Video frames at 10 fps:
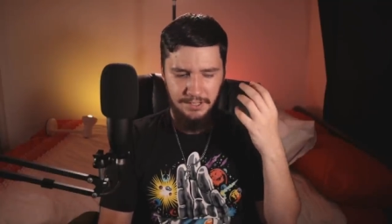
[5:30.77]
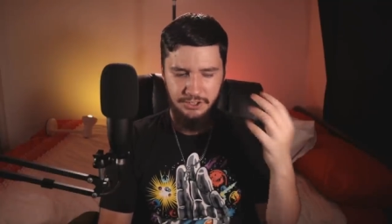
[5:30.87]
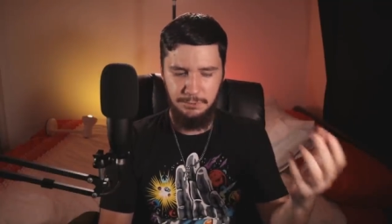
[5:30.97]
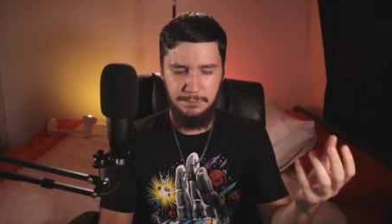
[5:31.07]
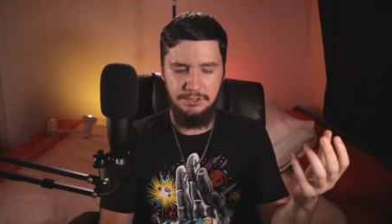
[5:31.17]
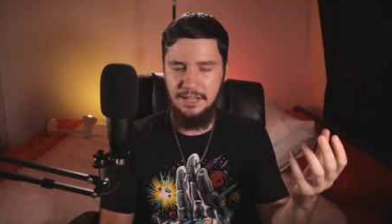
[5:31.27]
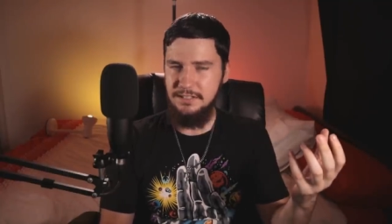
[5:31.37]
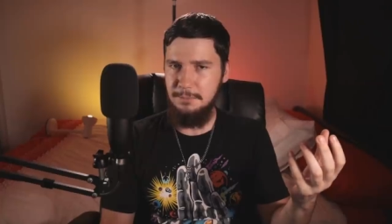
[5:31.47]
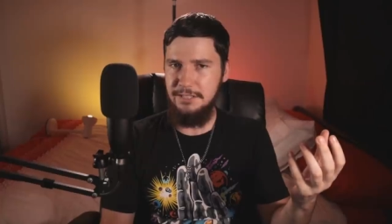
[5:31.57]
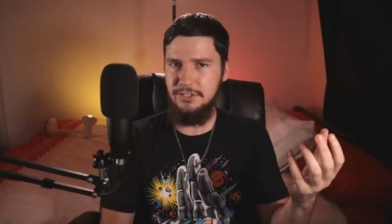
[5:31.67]
just because,
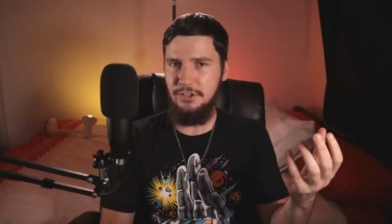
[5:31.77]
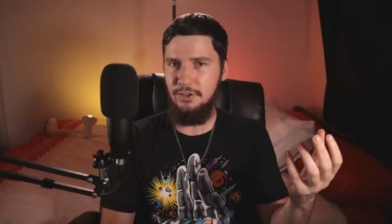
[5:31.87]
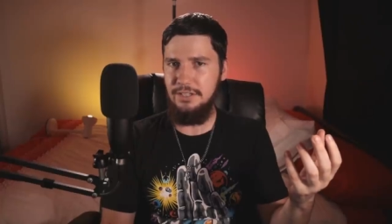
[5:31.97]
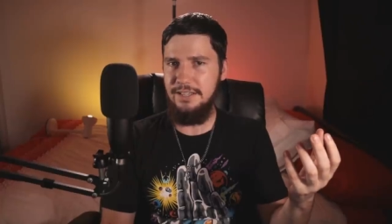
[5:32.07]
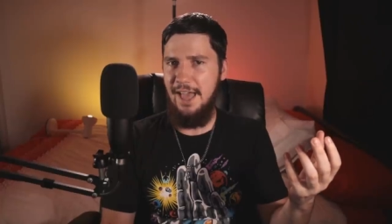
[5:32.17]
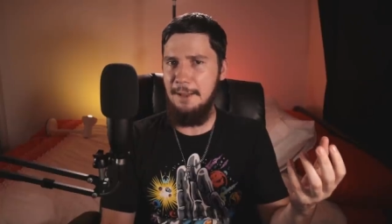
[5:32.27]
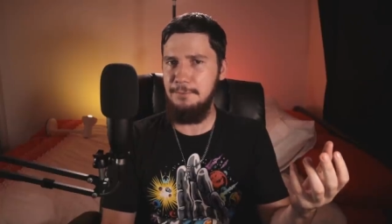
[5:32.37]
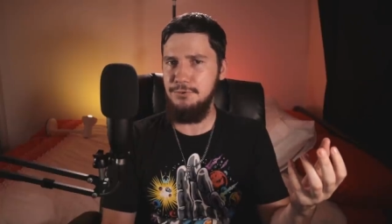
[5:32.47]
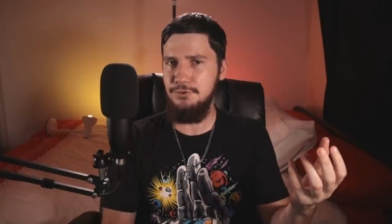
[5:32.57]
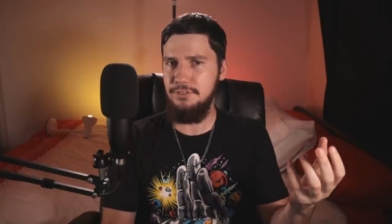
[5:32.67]
as I mentioned earlier,
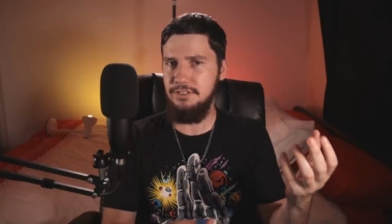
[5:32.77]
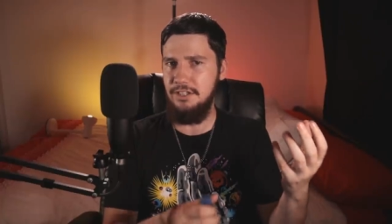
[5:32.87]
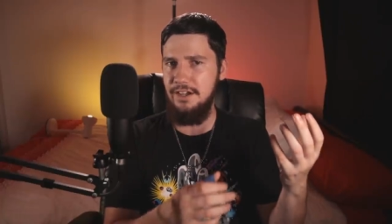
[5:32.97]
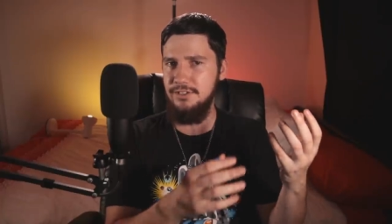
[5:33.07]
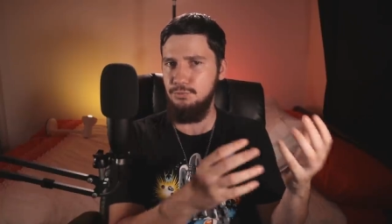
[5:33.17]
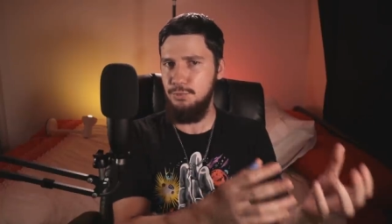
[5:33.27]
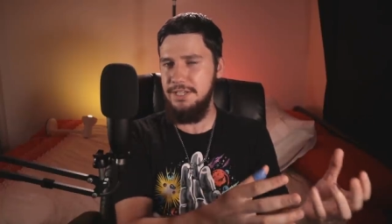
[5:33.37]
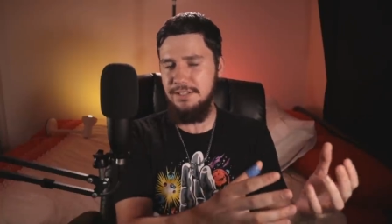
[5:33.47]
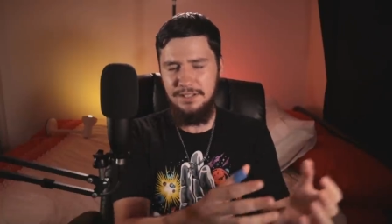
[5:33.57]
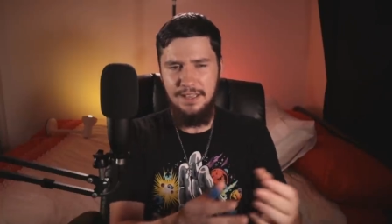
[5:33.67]
Apple users are kind of
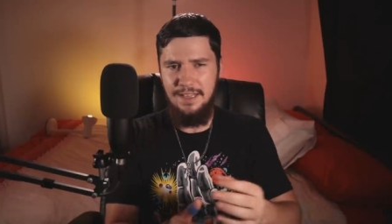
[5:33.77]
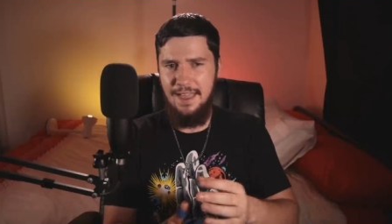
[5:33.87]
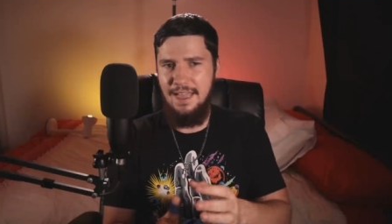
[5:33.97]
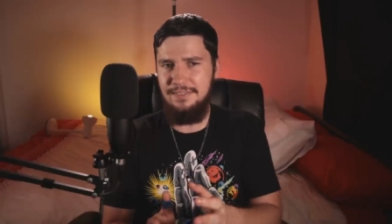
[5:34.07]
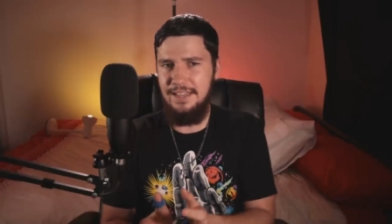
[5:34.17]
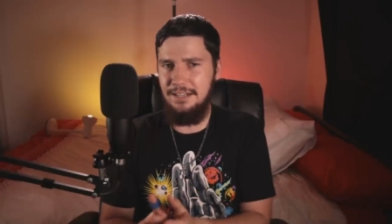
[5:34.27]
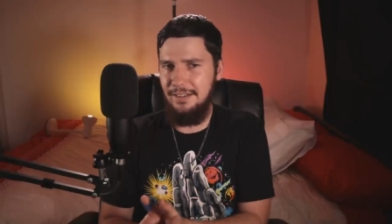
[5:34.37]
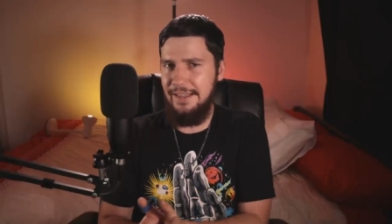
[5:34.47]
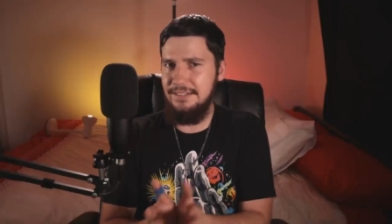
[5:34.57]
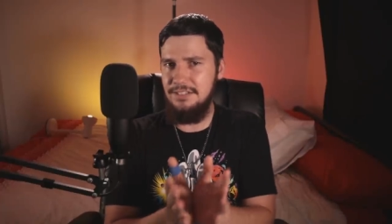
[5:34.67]
weird, and they
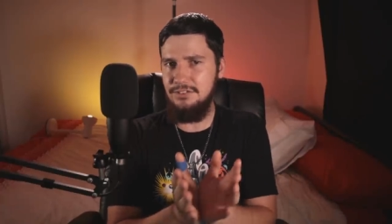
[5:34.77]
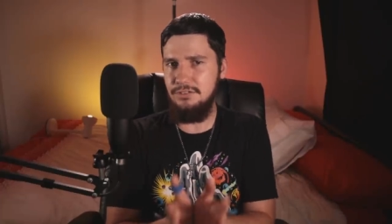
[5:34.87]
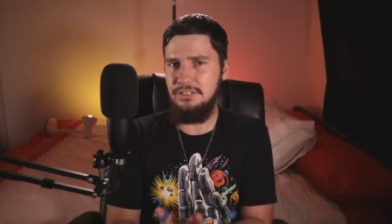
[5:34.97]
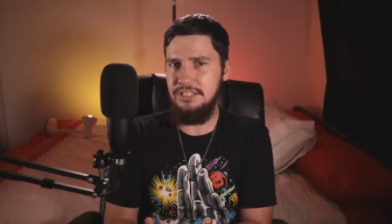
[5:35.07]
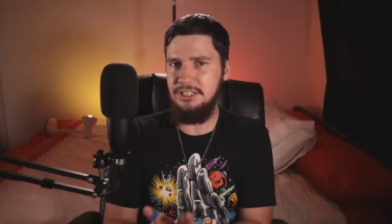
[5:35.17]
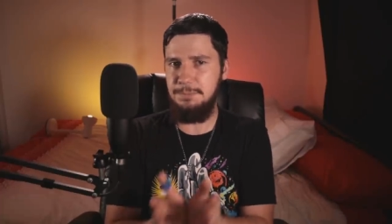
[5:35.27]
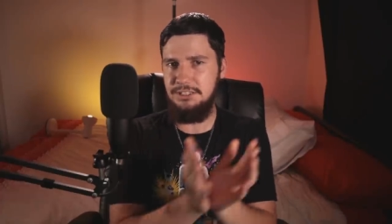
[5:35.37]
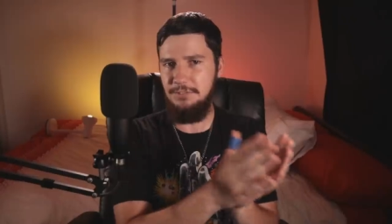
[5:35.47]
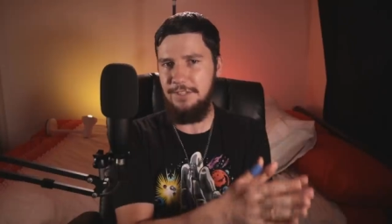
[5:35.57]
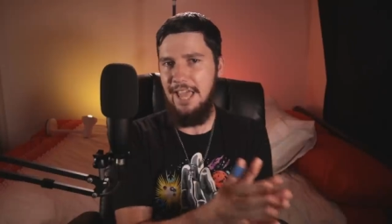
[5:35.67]
like to use the
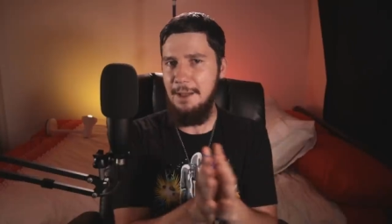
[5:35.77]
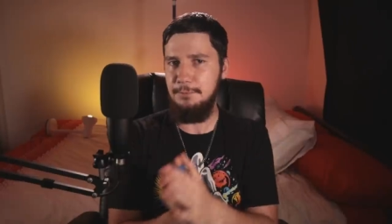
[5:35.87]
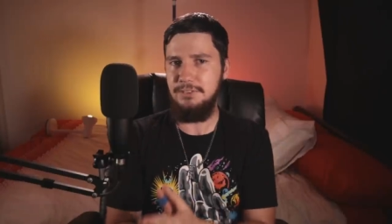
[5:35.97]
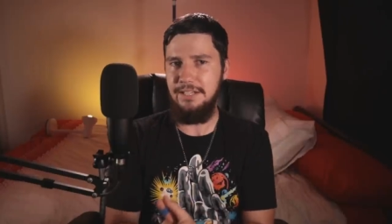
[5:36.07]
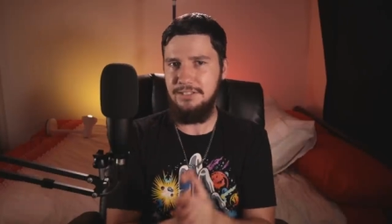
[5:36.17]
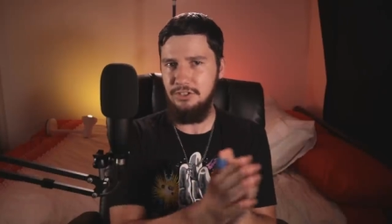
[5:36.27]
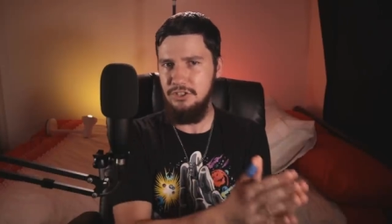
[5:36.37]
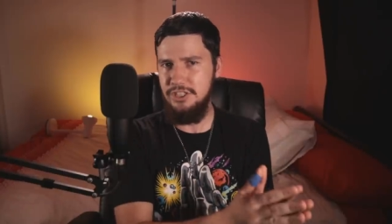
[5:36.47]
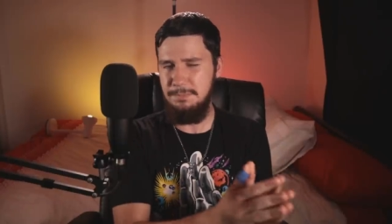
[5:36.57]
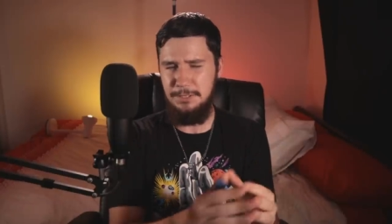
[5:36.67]
specific Apple
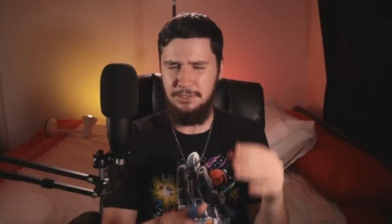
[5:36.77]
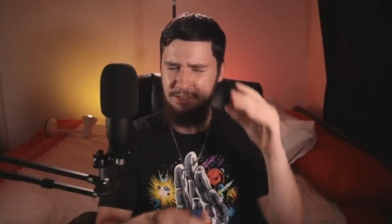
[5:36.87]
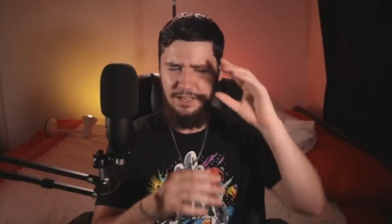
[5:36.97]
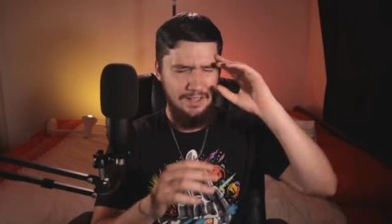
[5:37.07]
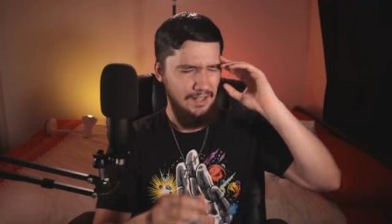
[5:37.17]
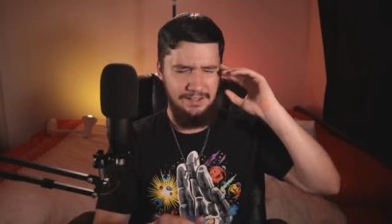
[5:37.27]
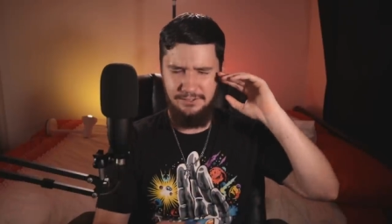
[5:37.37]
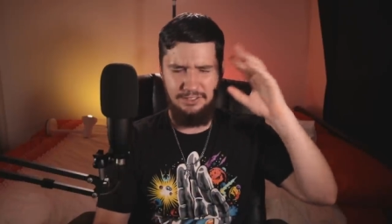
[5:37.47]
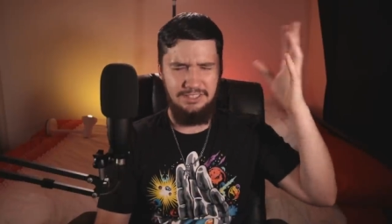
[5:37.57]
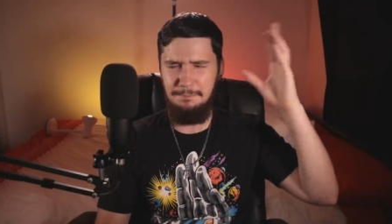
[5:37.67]
technology because, I don't
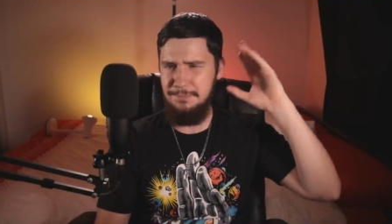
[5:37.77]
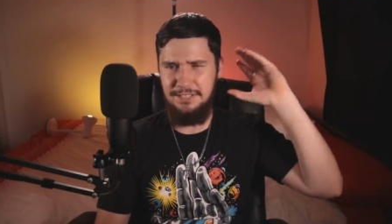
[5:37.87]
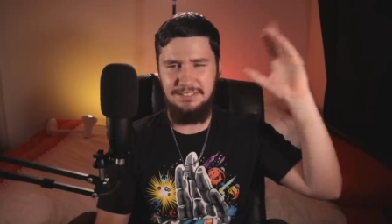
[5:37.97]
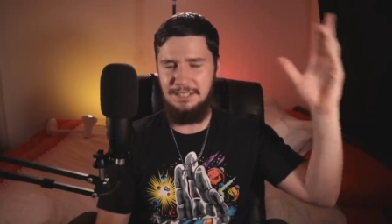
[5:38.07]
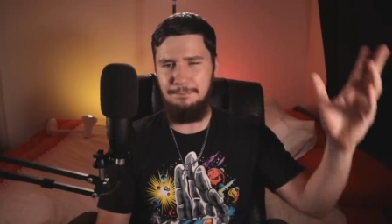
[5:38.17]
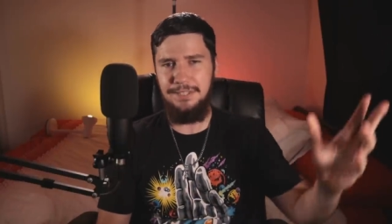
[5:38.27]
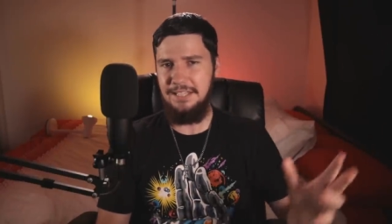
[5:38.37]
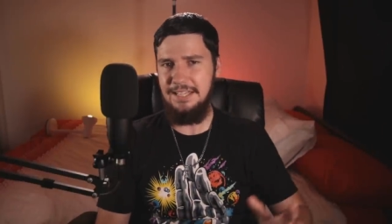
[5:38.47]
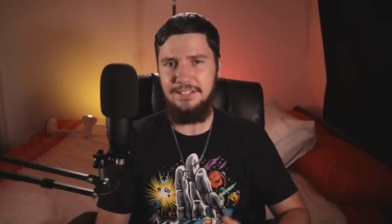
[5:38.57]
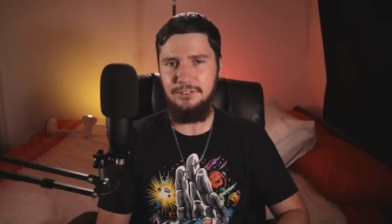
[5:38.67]
know, something something
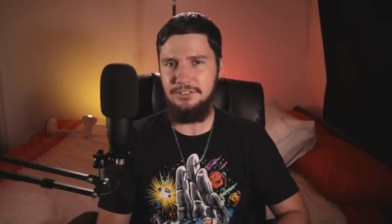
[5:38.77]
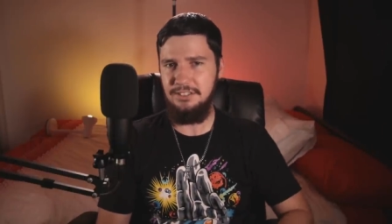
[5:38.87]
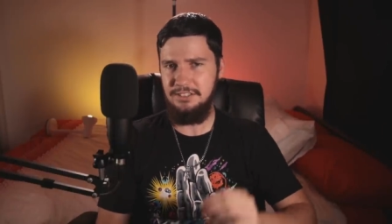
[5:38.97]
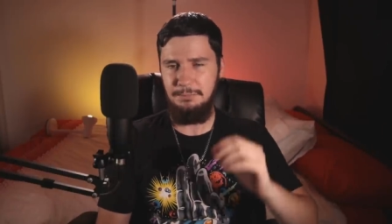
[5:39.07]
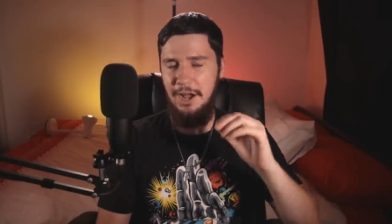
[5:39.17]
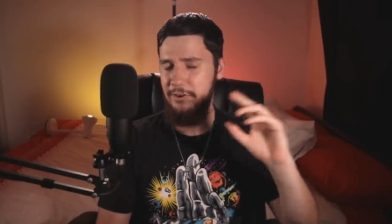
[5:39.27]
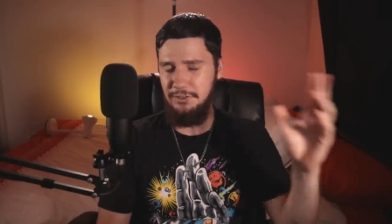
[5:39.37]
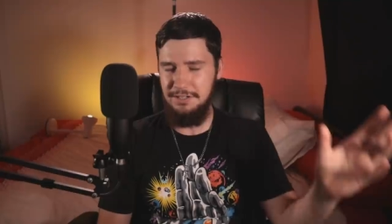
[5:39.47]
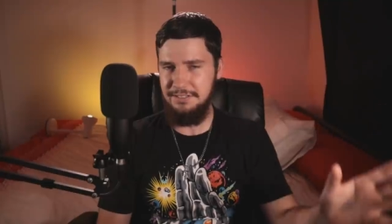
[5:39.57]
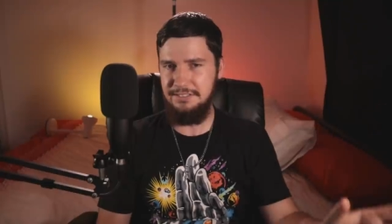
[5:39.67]
ecosystem, I
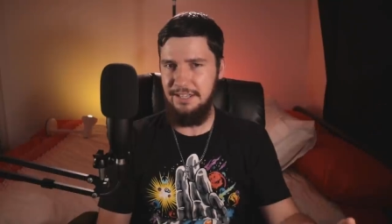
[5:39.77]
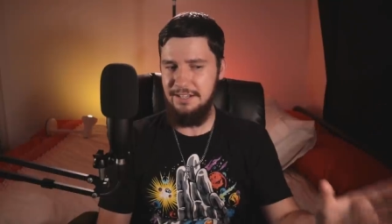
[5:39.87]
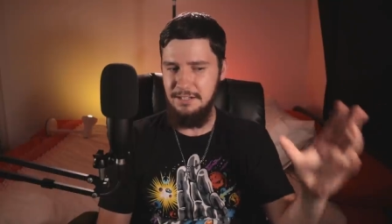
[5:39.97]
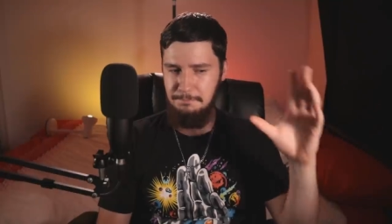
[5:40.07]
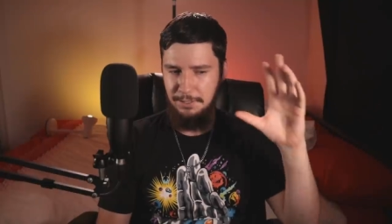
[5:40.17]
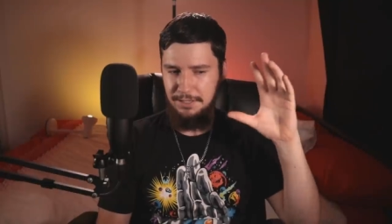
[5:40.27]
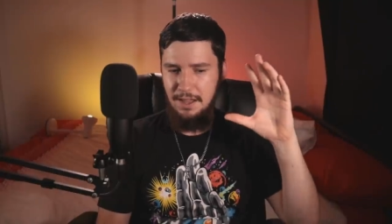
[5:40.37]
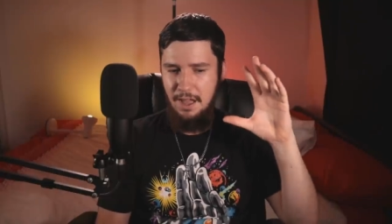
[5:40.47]
don't understand it, but